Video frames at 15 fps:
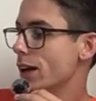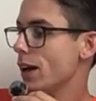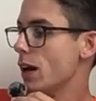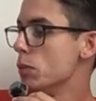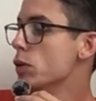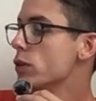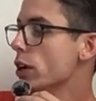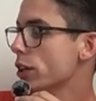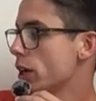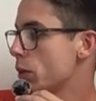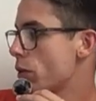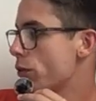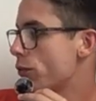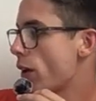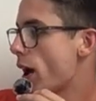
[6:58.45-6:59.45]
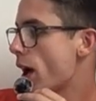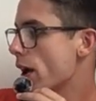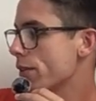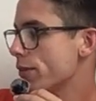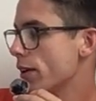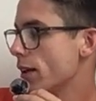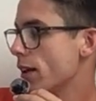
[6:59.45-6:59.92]
Moving on to number
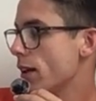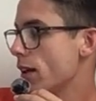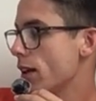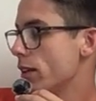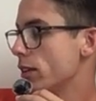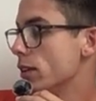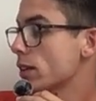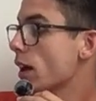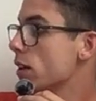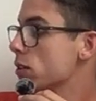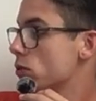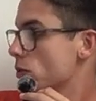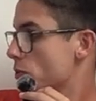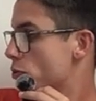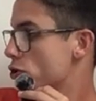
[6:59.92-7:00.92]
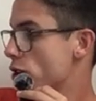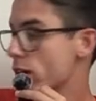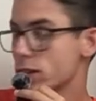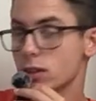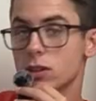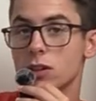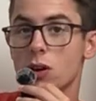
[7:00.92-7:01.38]
five, this guy is
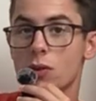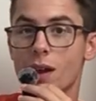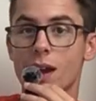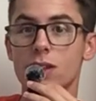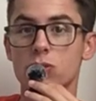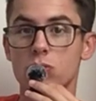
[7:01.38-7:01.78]
projected to go ninth,